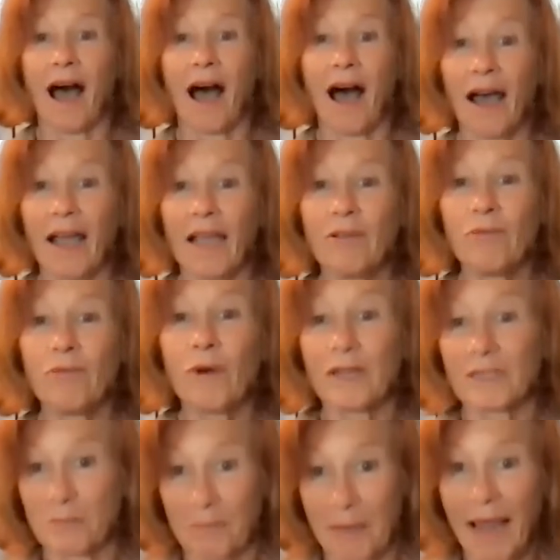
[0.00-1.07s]
I
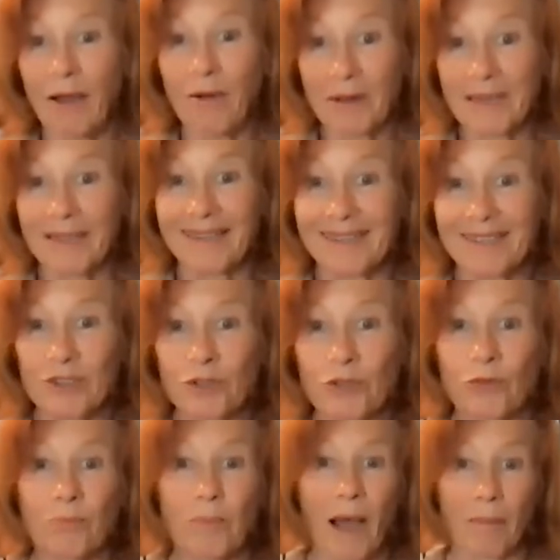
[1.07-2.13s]
was married
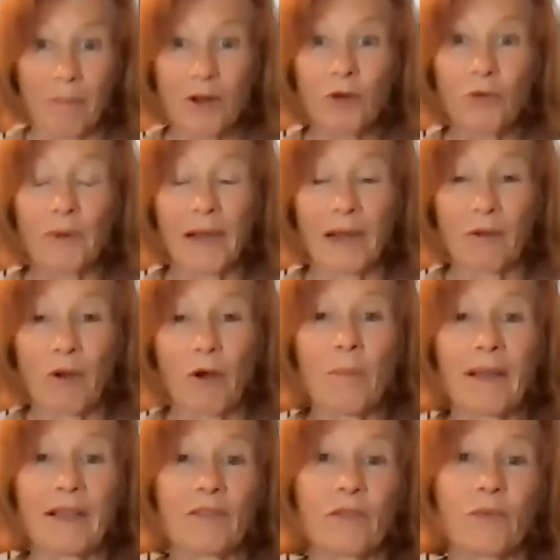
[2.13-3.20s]
to Bob Carrero,
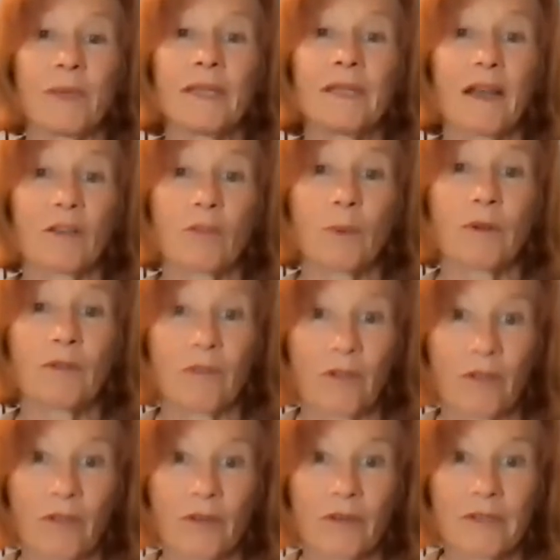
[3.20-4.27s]
my sweet husband, for
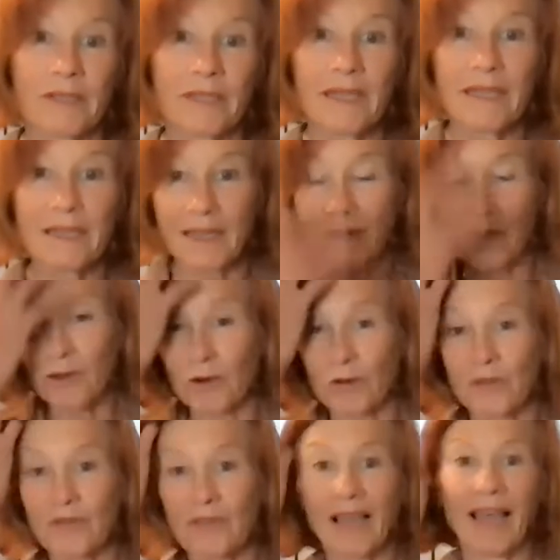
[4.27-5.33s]
13
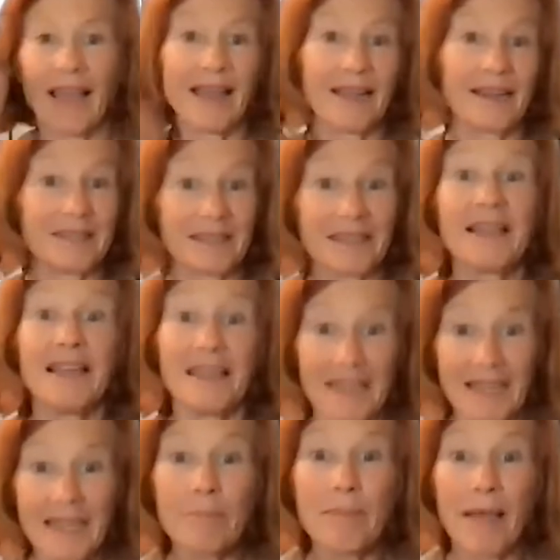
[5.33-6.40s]
years, and
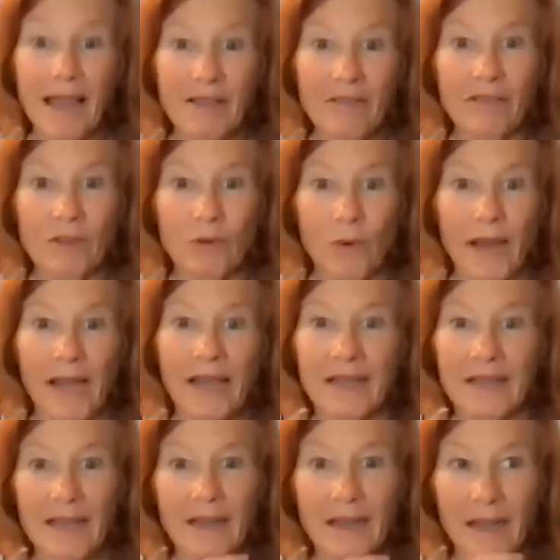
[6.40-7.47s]
he passed
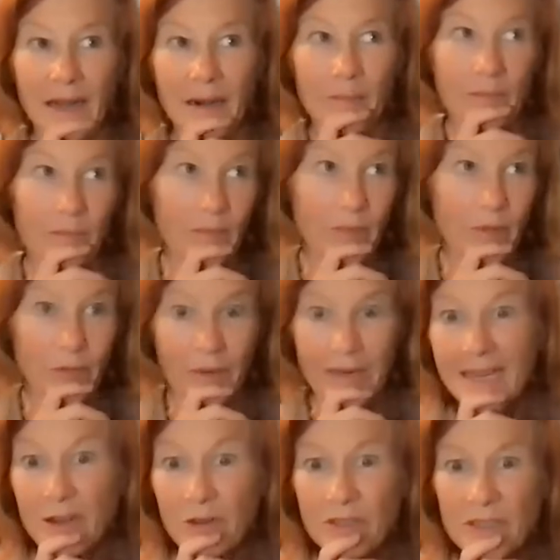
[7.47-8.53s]
away um, three
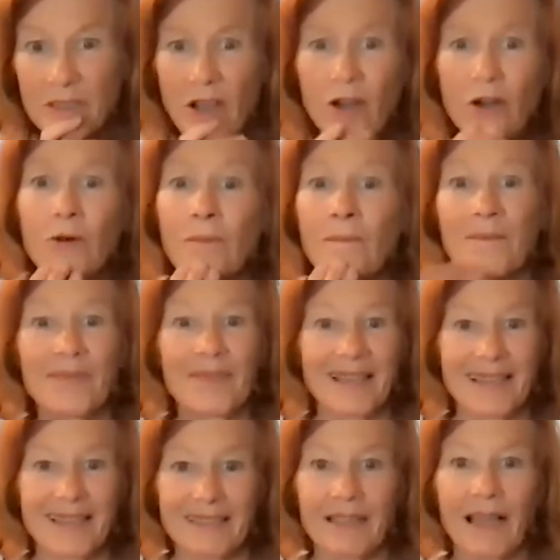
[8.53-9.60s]
years ago,
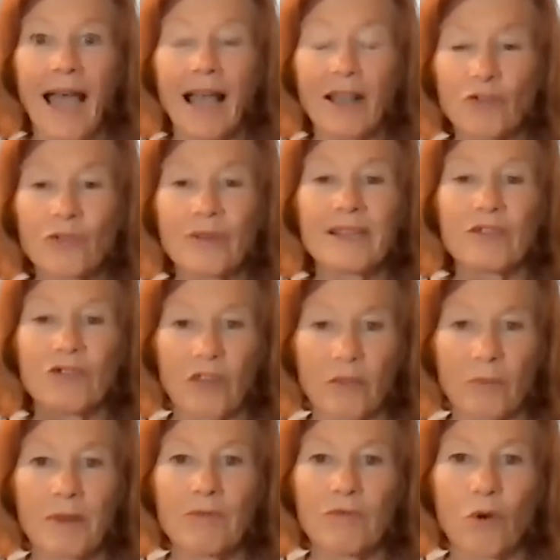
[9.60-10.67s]
actually
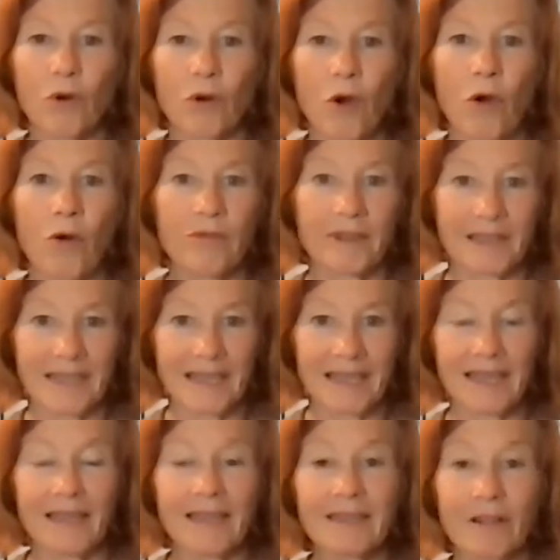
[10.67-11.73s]
just before COVID
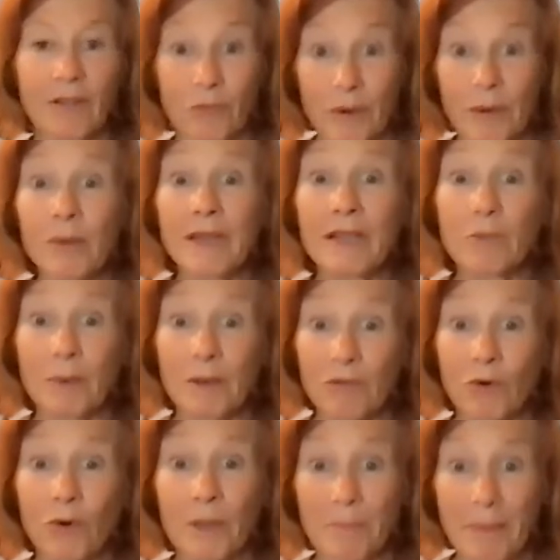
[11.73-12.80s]
hit, three weeks
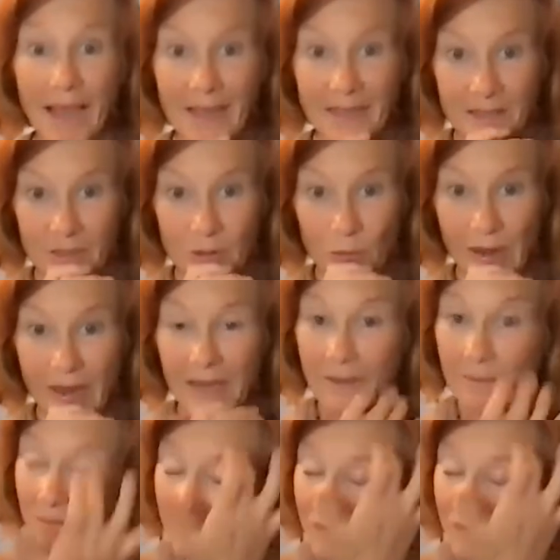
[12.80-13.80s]
before he passed away.